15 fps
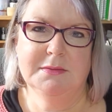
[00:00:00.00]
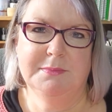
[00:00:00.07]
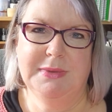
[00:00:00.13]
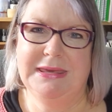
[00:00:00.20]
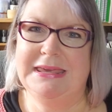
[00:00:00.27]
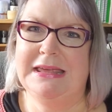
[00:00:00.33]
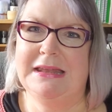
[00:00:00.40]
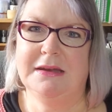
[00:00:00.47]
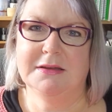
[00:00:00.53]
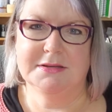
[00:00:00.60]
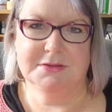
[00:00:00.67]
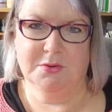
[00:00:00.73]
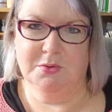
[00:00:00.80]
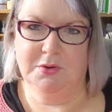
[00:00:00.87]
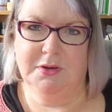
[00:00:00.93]
beginner
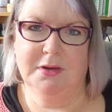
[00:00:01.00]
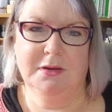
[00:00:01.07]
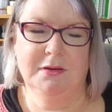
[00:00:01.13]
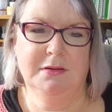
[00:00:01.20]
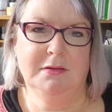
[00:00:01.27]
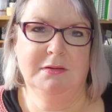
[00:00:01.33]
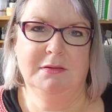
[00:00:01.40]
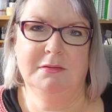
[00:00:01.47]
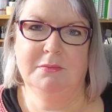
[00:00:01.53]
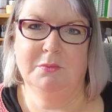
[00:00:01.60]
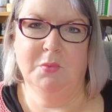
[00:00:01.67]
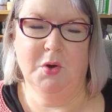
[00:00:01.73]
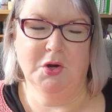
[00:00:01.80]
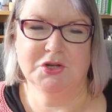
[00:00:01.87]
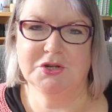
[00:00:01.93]
sock
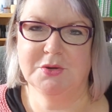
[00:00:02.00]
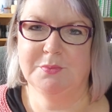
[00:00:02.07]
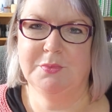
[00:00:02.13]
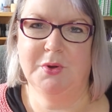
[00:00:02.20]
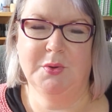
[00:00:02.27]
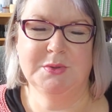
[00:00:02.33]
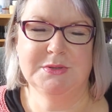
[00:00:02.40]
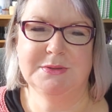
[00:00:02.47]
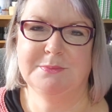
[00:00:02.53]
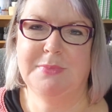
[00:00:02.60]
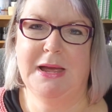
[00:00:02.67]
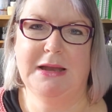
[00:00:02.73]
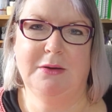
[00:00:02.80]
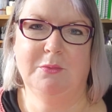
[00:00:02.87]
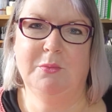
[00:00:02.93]
workshop notes and
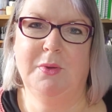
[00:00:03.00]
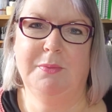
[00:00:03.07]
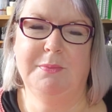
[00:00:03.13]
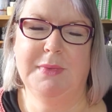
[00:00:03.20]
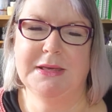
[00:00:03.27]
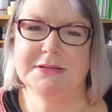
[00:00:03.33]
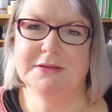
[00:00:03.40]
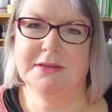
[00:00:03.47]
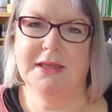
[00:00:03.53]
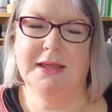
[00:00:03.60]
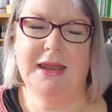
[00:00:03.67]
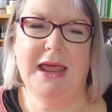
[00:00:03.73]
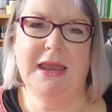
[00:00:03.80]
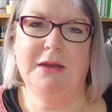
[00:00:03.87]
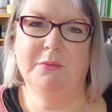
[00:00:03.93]
pattern with me so that
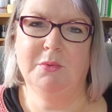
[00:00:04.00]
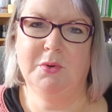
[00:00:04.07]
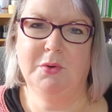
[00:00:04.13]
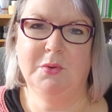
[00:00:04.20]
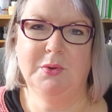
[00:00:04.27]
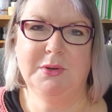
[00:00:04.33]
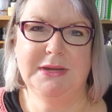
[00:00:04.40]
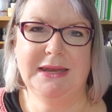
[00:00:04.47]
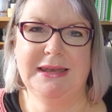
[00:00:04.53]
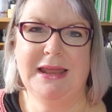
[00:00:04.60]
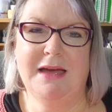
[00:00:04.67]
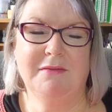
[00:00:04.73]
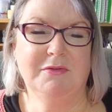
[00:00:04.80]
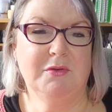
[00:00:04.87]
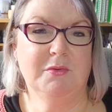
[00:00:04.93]
anyone who didn't
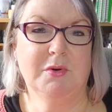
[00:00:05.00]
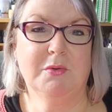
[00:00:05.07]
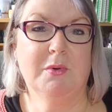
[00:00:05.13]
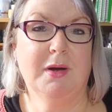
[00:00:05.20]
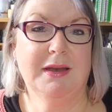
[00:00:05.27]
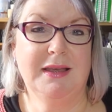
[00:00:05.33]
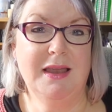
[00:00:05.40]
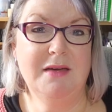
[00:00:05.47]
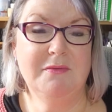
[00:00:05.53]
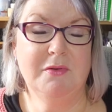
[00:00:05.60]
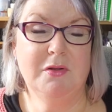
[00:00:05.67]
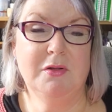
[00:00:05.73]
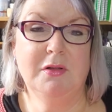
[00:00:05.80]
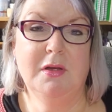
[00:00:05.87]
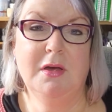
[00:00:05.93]
have the required
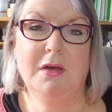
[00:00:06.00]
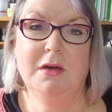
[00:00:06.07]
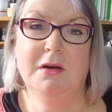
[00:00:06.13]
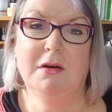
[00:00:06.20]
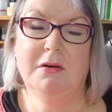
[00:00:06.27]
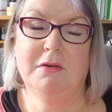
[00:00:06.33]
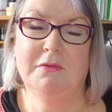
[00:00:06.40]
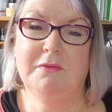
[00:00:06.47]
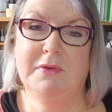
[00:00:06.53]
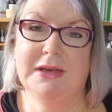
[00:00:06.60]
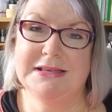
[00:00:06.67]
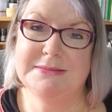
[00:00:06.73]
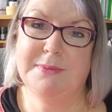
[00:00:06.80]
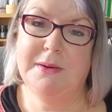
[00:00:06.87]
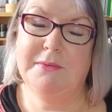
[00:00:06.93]
level of
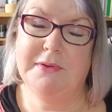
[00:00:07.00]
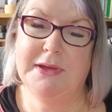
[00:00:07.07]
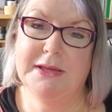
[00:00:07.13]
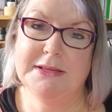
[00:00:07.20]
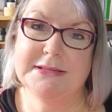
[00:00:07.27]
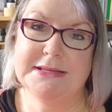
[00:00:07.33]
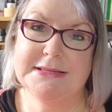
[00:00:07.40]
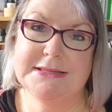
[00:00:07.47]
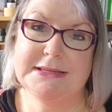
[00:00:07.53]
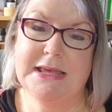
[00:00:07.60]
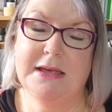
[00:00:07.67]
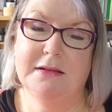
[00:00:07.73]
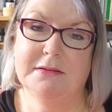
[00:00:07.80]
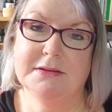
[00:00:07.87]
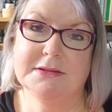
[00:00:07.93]
experience and
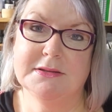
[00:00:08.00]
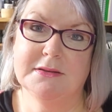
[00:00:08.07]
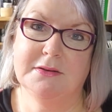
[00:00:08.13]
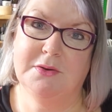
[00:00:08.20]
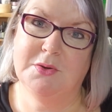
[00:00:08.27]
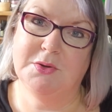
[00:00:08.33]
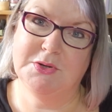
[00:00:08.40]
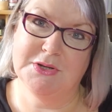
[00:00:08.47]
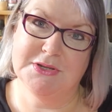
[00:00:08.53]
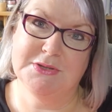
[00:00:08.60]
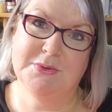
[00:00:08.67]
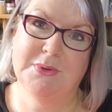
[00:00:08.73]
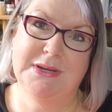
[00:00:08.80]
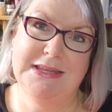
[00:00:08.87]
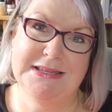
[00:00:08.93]
skills could just
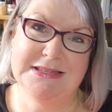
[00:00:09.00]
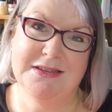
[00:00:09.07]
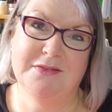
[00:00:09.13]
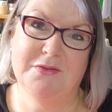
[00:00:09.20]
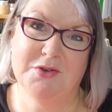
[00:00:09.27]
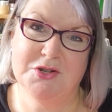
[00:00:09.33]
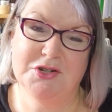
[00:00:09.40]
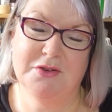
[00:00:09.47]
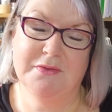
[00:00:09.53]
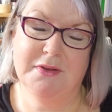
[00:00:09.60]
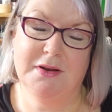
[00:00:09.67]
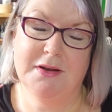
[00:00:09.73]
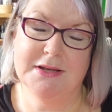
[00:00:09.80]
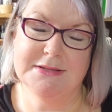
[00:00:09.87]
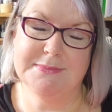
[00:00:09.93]
do an easier version of the
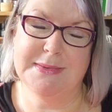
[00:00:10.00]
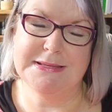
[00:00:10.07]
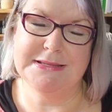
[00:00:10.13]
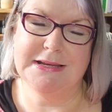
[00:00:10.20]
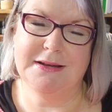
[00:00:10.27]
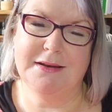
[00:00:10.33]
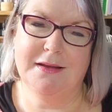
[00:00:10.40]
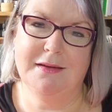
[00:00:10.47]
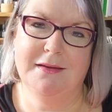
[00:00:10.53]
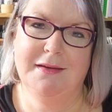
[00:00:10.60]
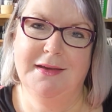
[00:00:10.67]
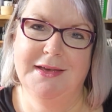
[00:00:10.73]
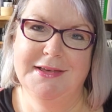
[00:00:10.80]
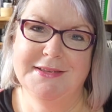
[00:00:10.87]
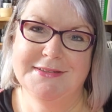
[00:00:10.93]
class basically
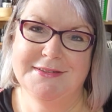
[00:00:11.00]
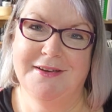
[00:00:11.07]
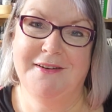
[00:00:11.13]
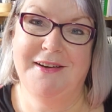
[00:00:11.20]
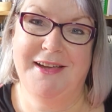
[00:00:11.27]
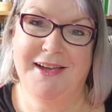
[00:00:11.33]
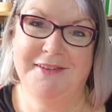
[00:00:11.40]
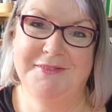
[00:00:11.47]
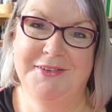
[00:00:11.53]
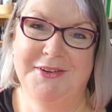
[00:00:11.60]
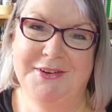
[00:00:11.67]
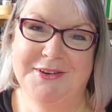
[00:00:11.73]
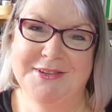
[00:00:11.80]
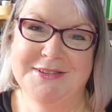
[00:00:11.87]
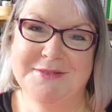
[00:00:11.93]
so i have
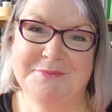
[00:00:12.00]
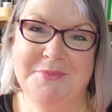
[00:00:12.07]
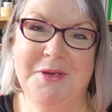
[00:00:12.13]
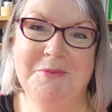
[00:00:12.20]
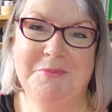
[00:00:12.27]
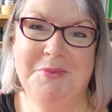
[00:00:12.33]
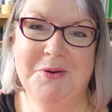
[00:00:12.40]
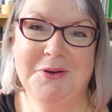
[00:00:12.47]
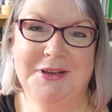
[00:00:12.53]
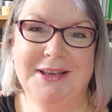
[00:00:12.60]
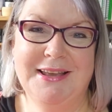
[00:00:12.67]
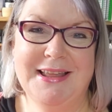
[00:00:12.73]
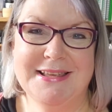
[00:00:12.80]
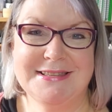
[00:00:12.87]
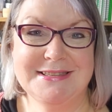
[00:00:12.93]
learned some important
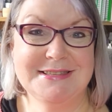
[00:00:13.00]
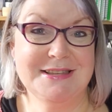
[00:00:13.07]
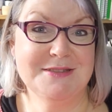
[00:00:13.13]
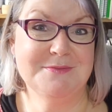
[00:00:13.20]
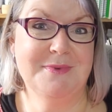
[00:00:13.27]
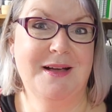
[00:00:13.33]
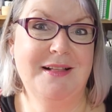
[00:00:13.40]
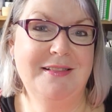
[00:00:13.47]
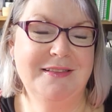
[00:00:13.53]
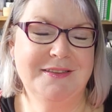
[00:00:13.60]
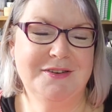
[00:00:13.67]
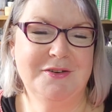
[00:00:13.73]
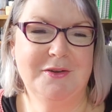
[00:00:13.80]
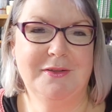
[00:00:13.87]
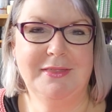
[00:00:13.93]
lessons as well
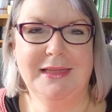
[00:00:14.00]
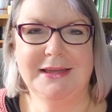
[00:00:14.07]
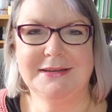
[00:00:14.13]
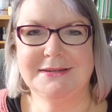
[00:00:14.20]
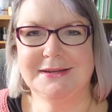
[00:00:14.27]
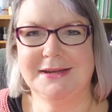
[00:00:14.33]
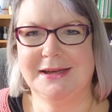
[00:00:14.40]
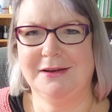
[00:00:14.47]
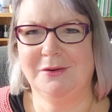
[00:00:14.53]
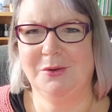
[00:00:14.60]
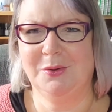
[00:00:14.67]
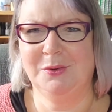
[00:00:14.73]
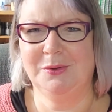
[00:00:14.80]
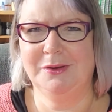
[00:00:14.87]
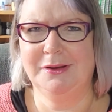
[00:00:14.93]
during that uh,
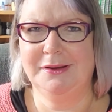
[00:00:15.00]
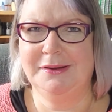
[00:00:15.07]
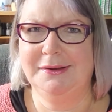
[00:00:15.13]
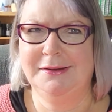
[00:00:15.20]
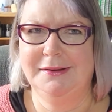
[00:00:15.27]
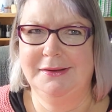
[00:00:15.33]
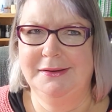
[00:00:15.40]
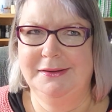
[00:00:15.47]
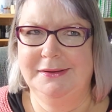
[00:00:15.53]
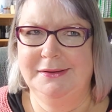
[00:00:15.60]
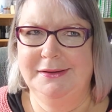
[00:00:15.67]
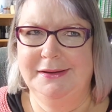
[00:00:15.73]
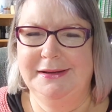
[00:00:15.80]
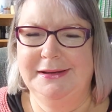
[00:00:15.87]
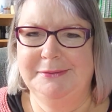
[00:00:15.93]
whole
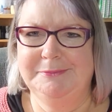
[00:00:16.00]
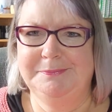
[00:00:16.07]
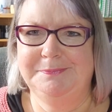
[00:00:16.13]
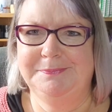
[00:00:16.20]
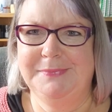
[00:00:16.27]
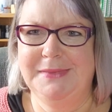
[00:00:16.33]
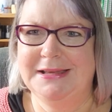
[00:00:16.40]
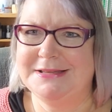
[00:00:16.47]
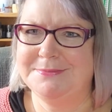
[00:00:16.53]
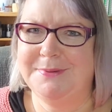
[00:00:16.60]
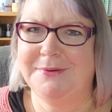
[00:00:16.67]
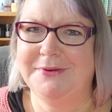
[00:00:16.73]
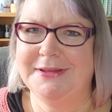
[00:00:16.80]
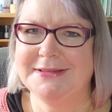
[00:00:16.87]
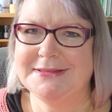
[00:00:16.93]
um,
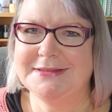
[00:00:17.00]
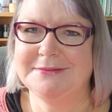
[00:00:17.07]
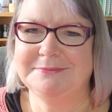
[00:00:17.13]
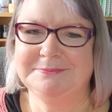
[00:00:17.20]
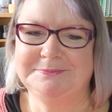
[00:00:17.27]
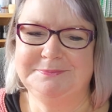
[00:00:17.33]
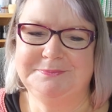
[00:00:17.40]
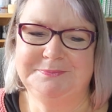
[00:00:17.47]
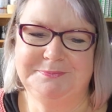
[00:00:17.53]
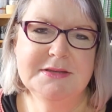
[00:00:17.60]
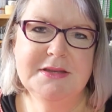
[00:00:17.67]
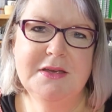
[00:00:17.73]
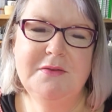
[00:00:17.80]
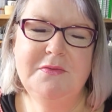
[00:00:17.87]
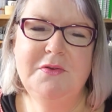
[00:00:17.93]
experience.
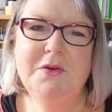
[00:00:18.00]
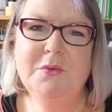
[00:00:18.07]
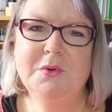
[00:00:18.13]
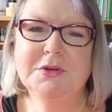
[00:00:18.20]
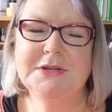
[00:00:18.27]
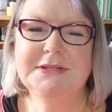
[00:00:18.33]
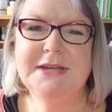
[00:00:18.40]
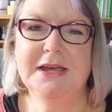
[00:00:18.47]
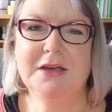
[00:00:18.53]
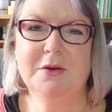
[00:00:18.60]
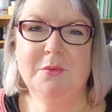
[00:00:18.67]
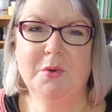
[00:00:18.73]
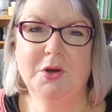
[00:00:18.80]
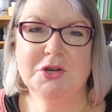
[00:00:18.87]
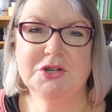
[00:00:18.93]
So if you want to take a
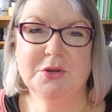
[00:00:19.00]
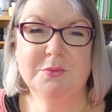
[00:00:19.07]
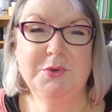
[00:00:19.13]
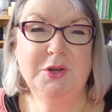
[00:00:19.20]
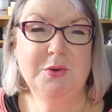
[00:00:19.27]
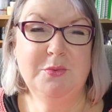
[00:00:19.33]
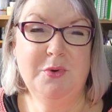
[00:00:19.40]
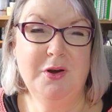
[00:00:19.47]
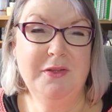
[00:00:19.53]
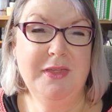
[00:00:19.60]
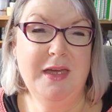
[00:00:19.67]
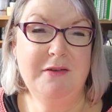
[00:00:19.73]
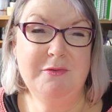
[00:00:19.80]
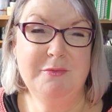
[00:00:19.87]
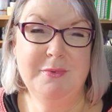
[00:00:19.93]
workshop, you worry
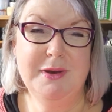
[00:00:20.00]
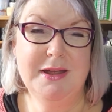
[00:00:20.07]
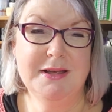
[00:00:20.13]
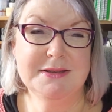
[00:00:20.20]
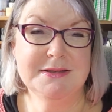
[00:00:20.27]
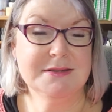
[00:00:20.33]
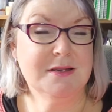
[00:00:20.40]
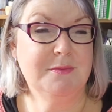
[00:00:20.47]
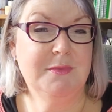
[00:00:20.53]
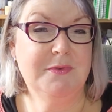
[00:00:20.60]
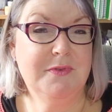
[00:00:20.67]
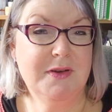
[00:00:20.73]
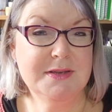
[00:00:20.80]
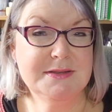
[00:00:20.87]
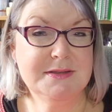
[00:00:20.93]
that everybody else is going to be
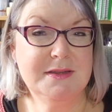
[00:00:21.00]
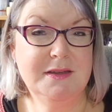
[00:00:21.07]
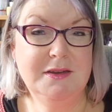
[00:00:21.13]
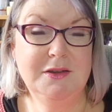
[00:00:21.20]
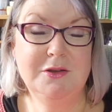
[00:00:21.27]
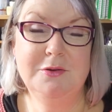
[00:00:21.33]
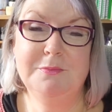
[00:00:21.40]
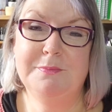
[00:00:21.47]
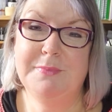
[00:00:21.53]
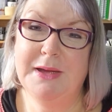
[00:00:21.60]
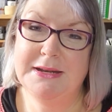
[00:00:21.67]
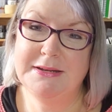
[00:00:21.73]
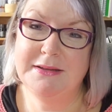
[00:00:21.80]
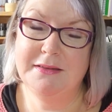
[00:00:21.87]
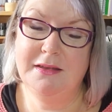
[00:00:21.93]
faster than you,
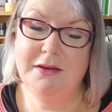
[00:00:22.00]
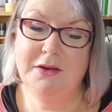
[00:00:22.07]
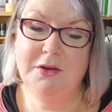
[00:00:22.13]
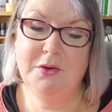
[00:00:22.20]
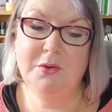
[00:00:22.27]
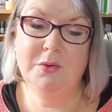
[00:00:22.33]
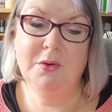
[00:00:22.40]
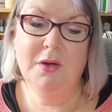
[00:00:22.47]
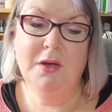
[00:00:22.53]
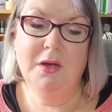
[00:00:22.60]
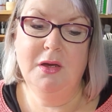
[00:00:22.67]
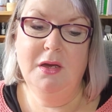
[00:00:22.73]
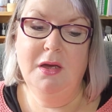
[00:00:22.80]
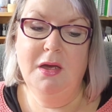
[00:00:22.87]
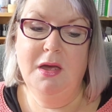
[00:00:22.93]
better than you.
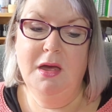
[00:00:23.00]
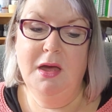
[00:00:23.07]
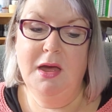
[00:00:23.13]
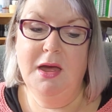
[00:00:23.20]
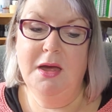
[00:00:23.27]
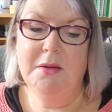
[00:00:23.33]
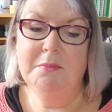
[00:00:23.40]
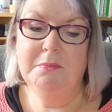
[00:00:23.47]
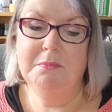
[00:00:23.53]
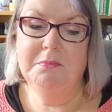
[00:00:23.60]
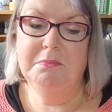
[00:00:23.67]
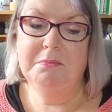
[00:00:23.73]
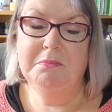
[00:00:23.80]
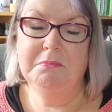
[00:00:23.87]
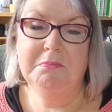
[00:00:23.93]

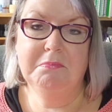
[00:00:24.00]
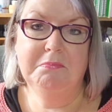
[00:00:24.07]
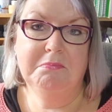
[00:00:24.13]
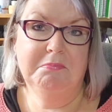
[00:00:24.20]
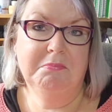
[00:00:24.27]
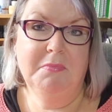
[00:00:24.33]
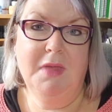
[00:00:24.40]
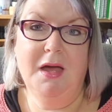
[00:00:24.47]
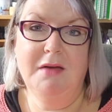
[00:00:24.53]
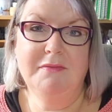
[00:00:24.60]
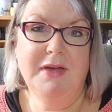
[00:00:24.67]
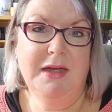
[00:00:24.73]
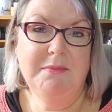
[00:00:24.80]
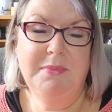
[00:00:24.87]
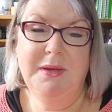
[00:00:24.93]
Um, I've
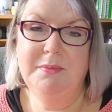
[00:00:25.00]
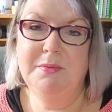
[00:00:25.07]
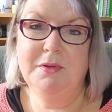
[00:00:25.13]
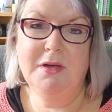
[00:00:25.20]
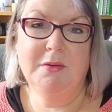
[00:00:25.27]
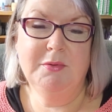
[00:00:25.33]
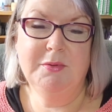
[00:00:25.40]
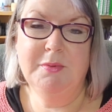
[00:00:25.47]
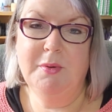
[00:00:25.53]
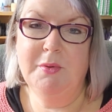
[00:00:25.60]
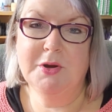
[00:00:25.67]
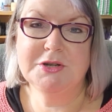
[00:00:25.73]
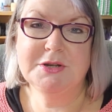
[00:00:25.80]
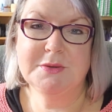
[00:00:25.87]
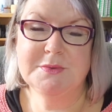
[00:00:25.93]
had people come to my
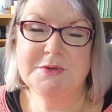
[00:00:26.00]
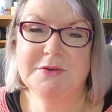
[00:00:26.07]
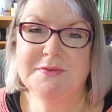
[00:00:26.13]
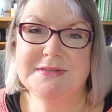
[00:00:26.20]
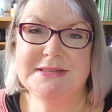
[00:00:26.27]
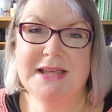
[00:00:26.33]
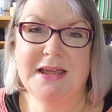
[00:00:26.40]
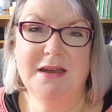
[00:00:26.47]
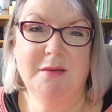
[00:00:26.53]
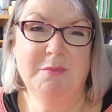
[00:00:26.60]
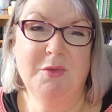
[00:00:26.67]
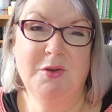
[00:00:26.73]
workshops who've said, I'm